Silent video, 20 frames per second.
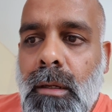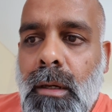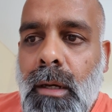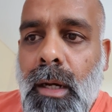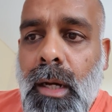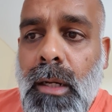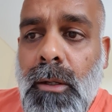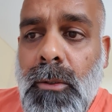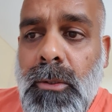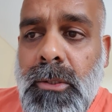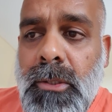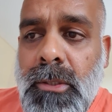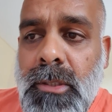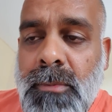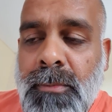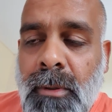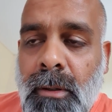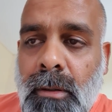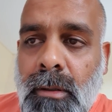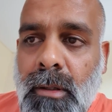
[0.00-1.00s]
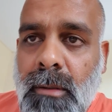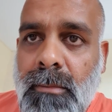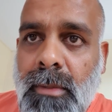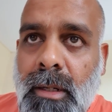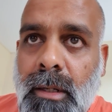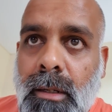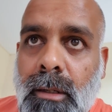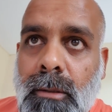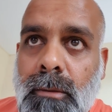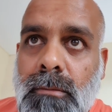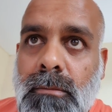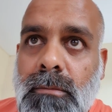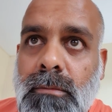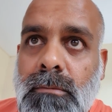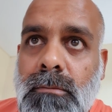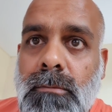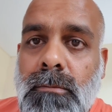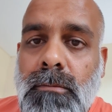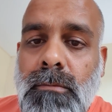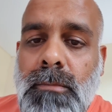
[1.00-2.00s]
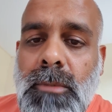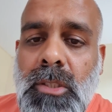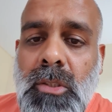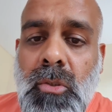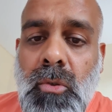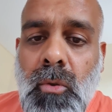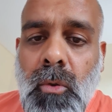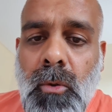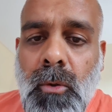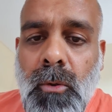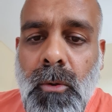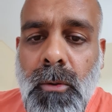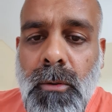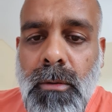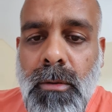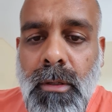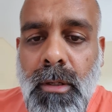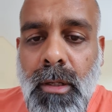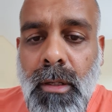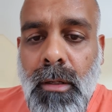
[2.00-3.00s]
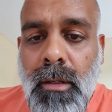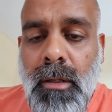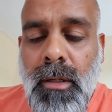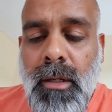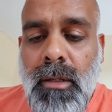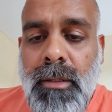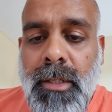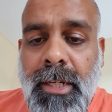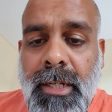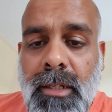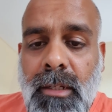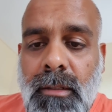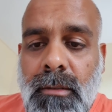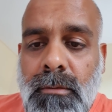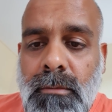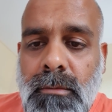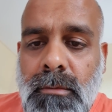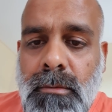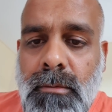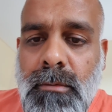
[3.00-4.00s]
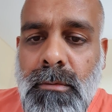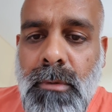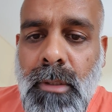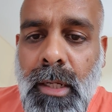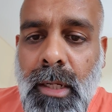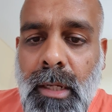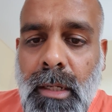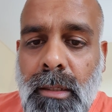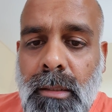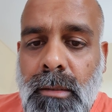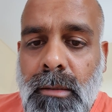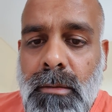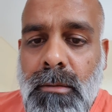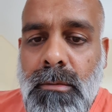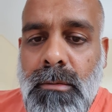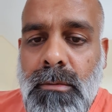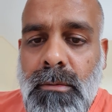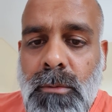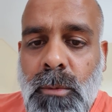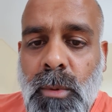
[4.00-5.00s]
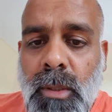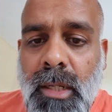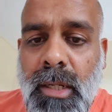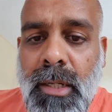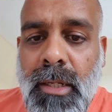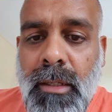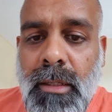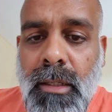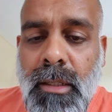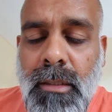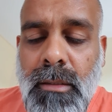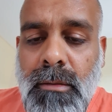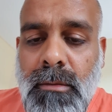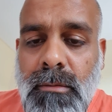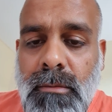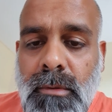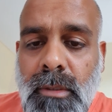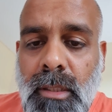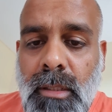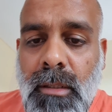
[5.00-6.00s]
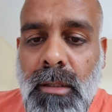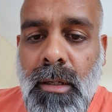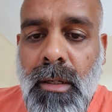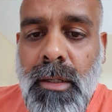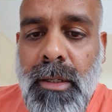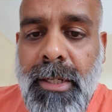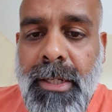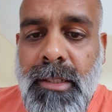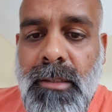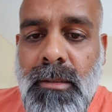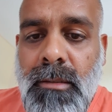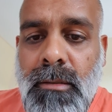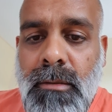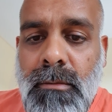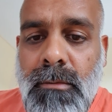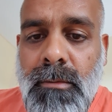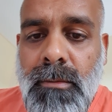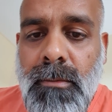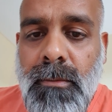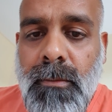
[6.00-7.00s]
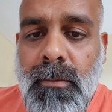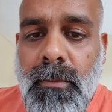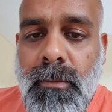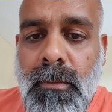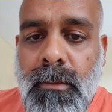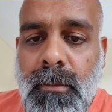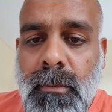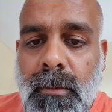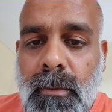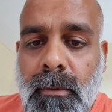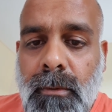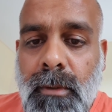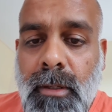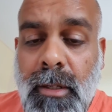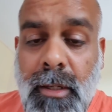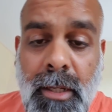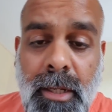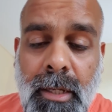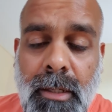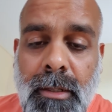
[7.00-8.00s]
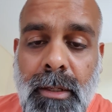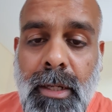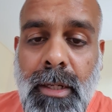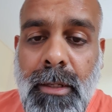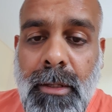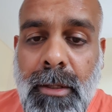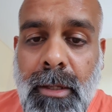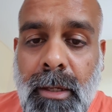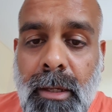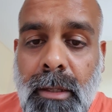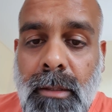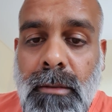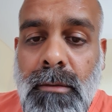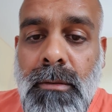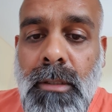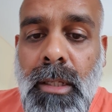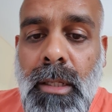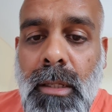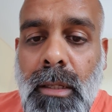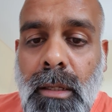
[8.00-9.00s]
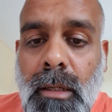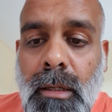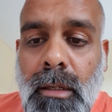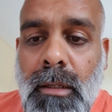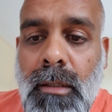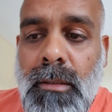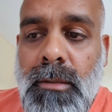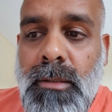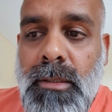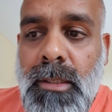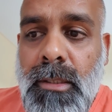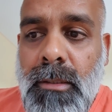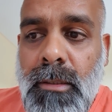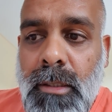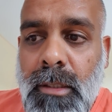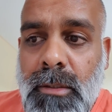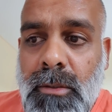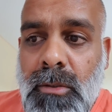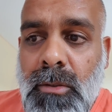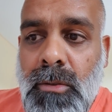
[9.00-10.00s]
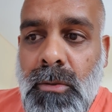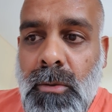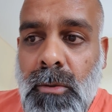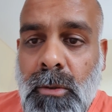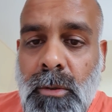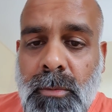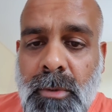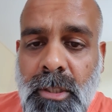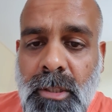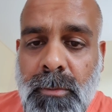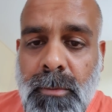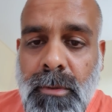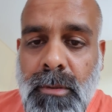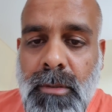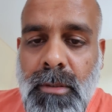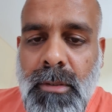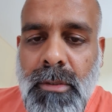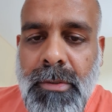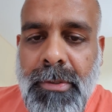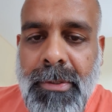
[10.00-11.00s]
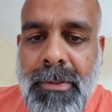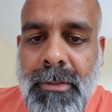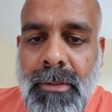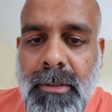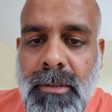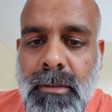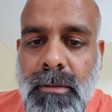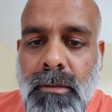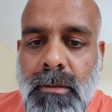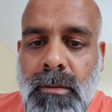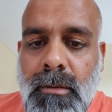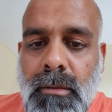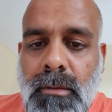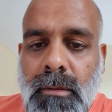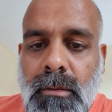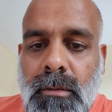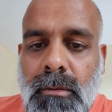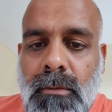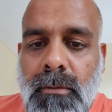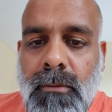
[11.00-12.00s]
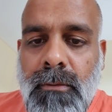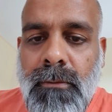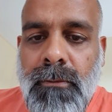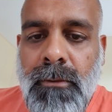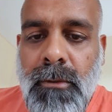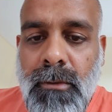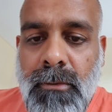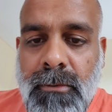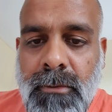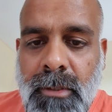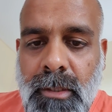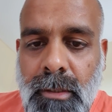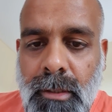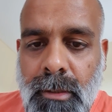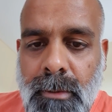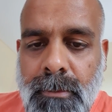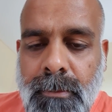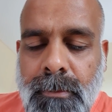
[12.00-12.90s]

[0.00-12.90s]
I also spoke about the soul incarnating and why it incarnates again and again until its sole purpose is fulfilled.